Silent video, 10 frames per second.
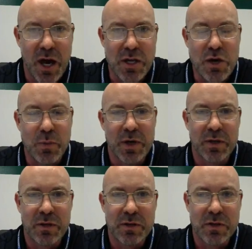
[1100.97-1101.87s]
you
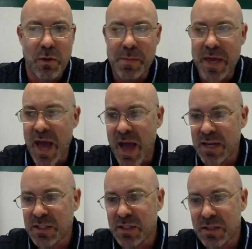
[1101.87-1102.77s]
will be
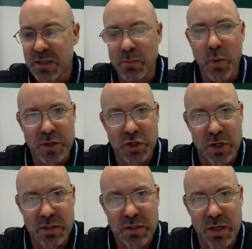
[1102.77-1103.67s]
asked some
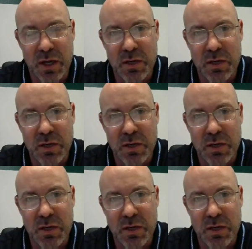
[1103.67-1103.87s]
questions.